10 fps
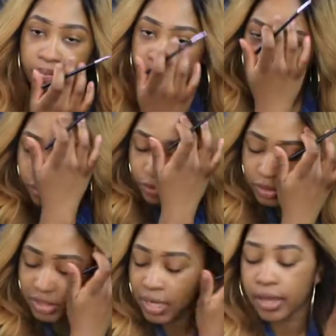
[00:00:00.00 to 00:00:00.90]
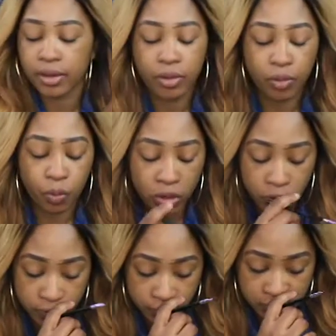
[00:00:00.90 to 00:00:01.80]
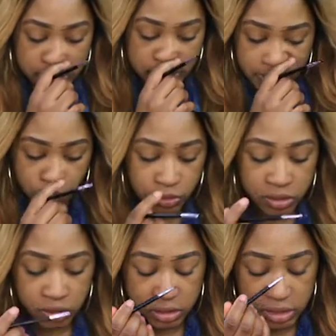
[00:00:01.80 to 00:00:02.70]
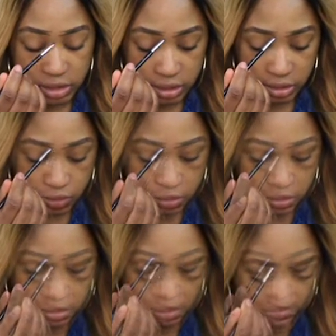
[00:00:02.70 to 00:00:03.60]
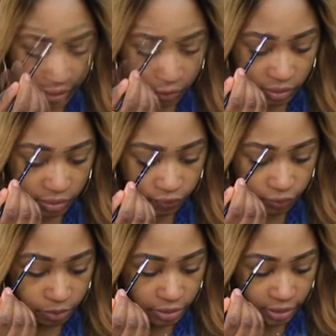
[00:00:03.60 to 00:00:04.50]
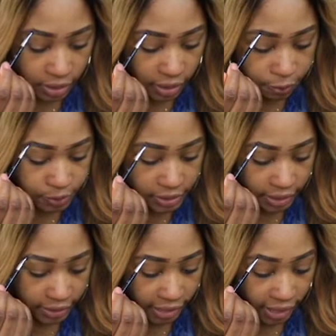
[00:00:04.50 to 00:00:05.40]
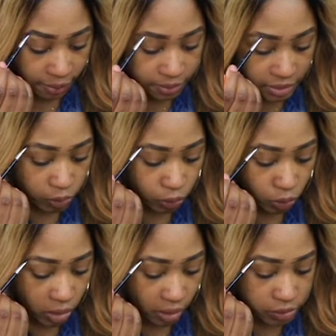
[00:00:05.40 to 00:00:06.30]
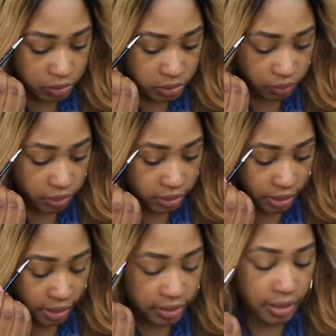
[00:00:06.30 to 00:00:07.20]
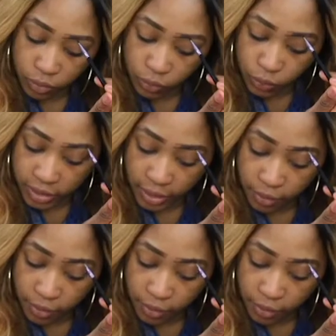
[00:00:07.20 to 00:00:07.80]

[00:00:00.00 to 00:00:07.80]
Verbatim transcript: that was like one of the reasons I wasn't consistent, because in my head when I'm filming it I'll be like happy with what I was doing, and then when I